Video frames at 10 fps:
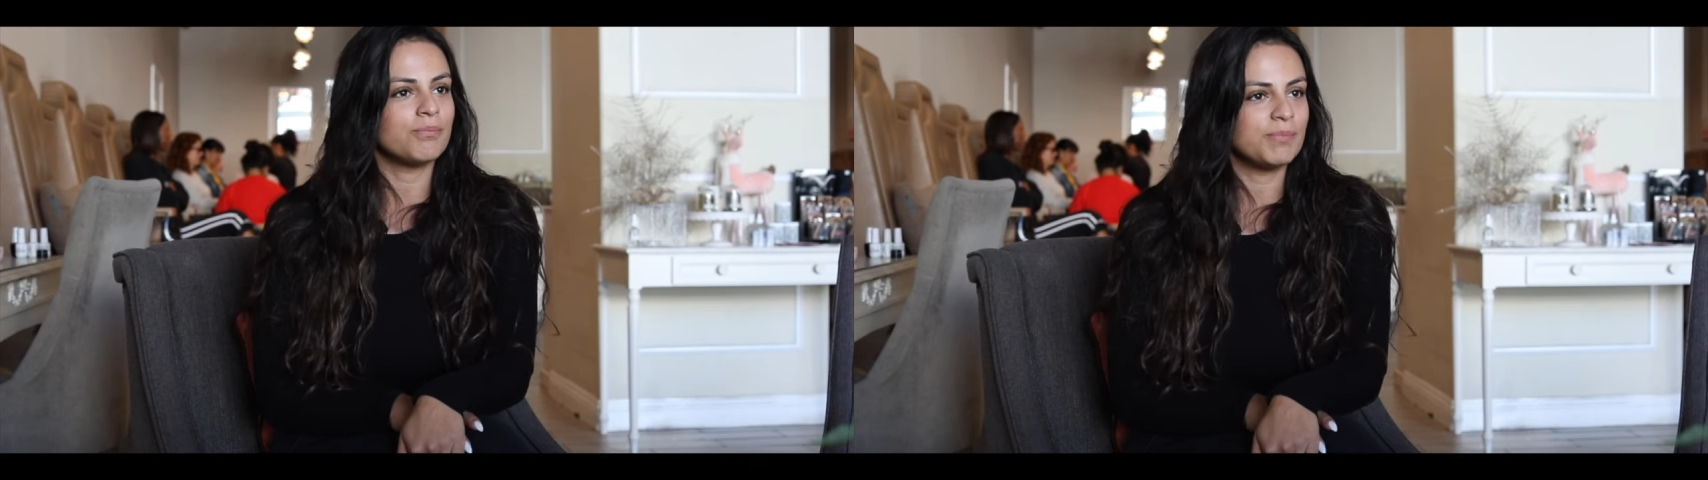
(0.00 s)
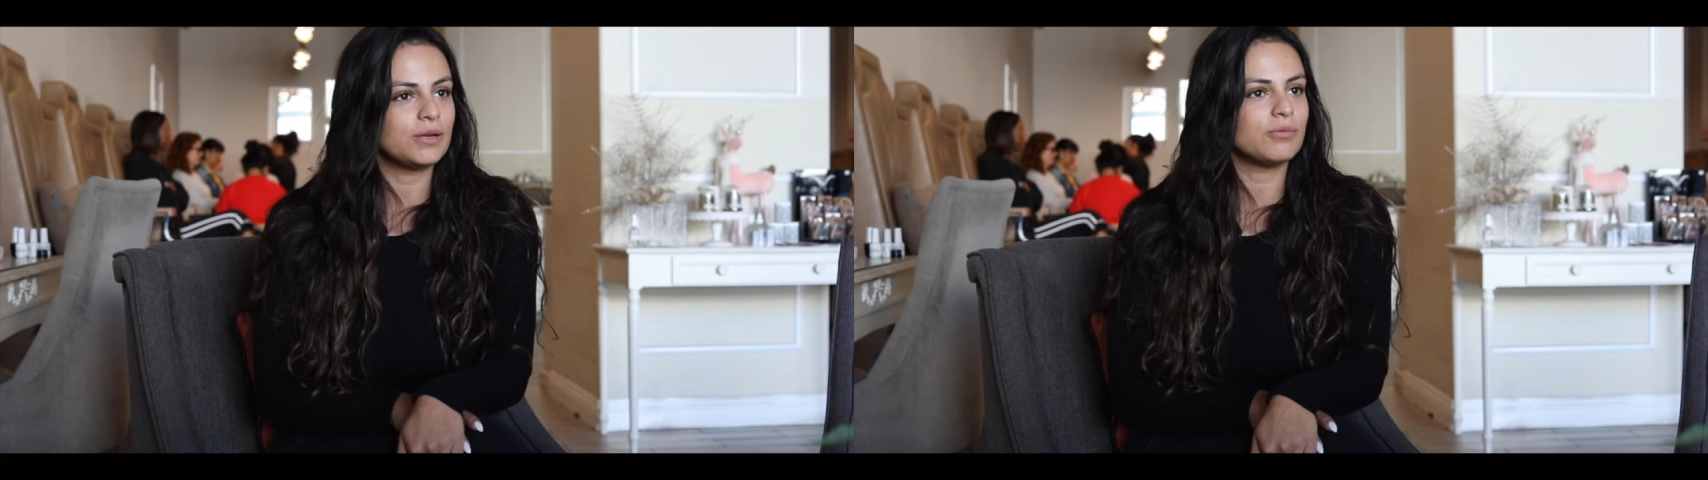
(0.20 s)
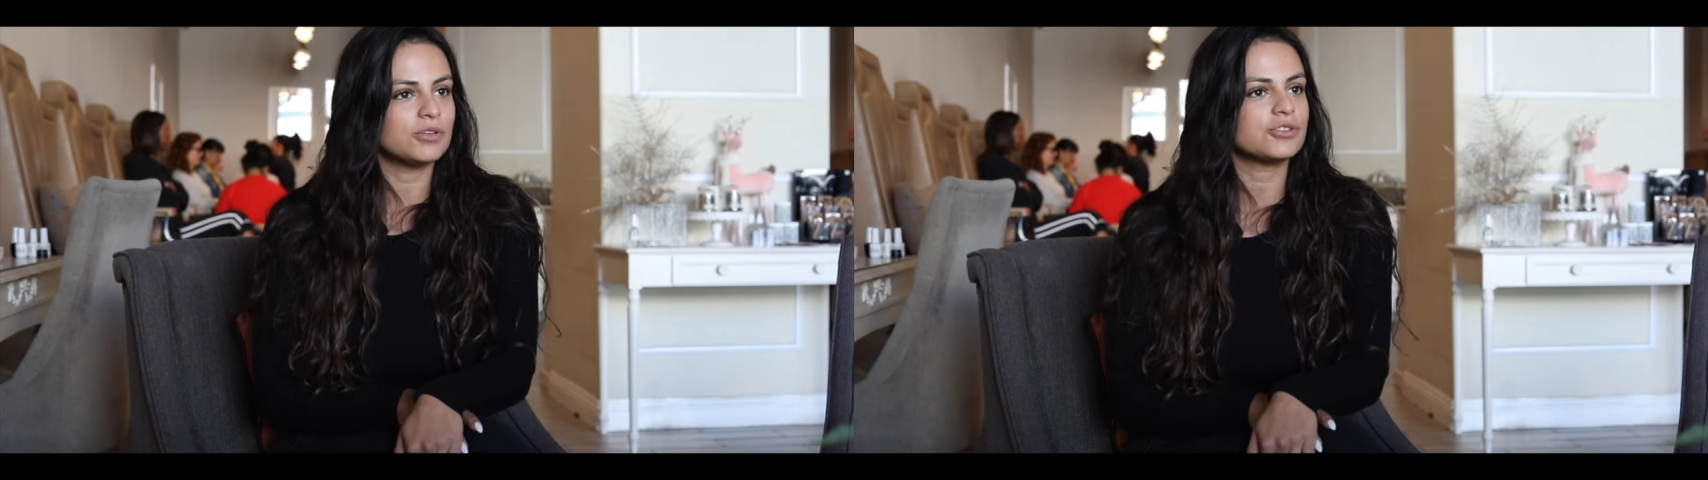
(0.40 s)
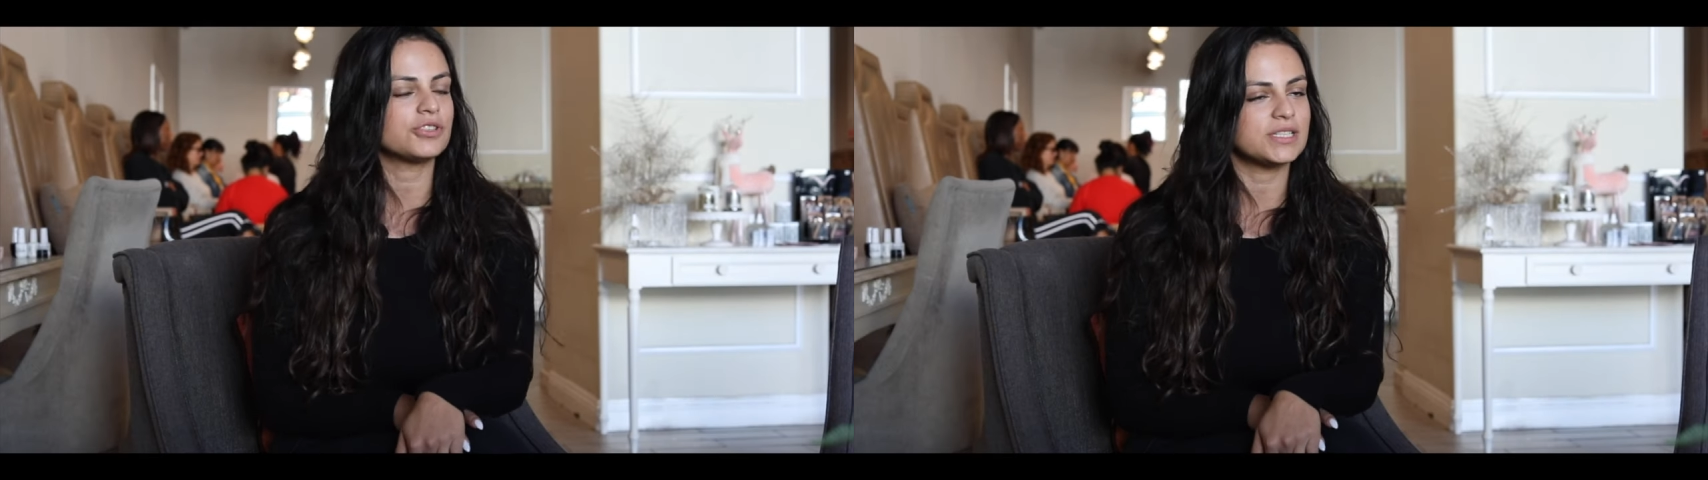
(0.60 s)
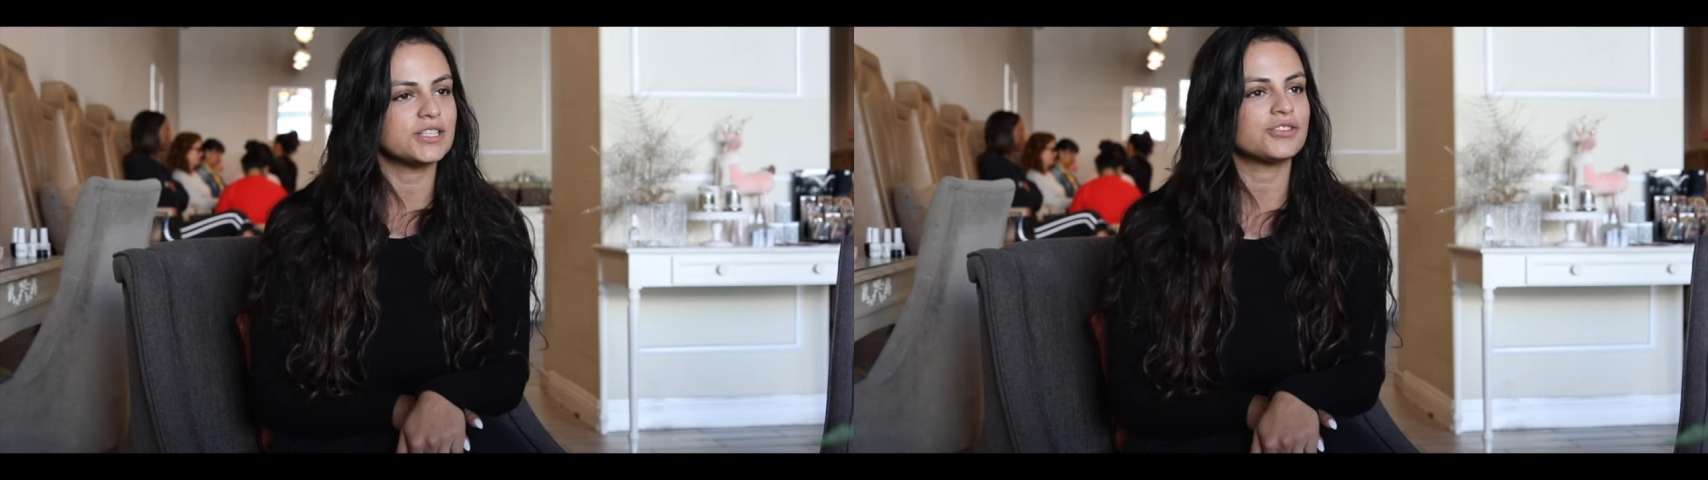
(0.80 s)

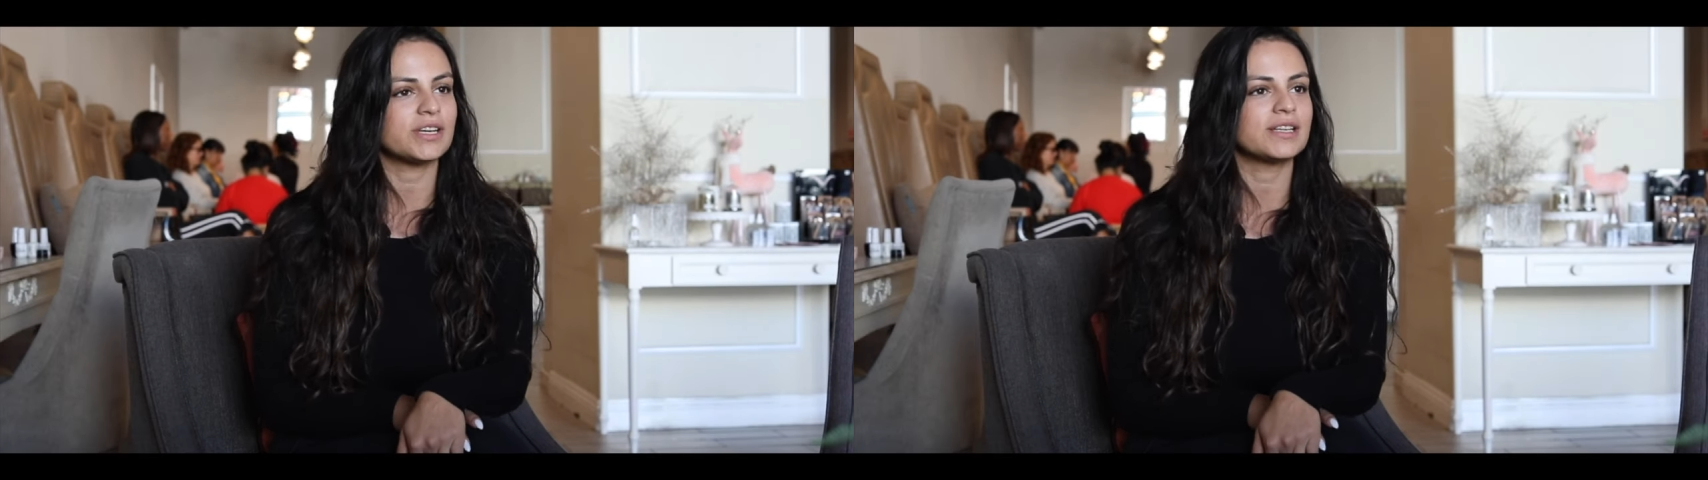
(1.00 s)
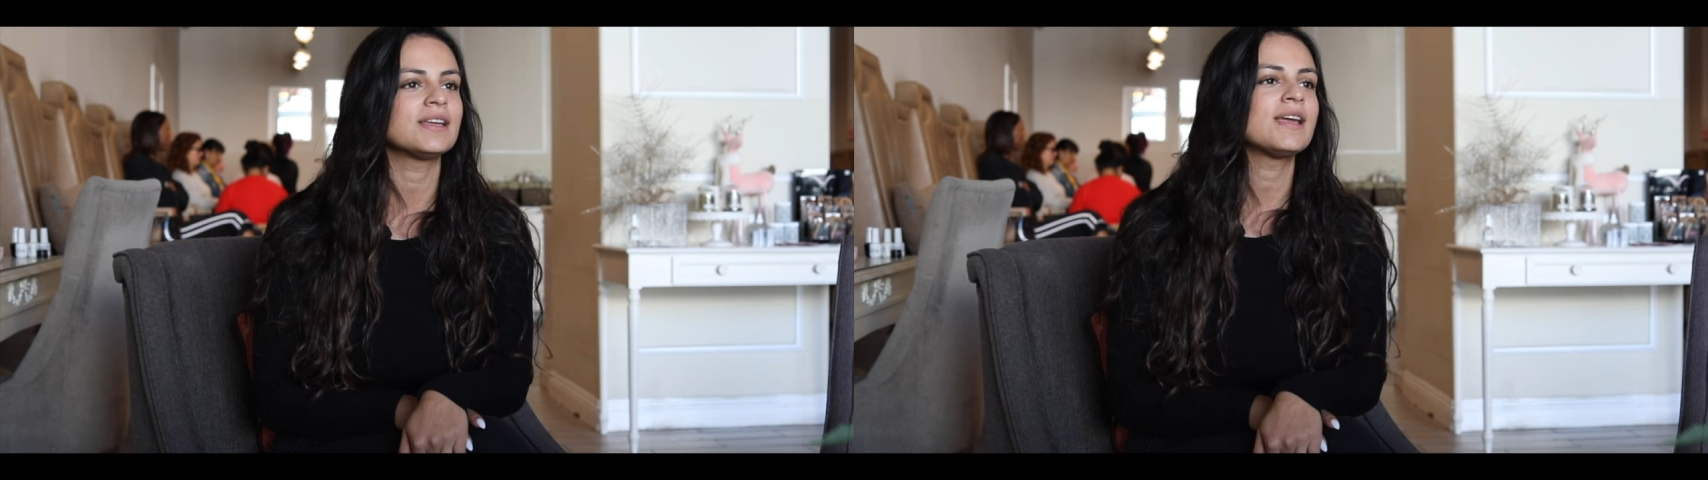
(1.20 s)
Mid-Wilshire District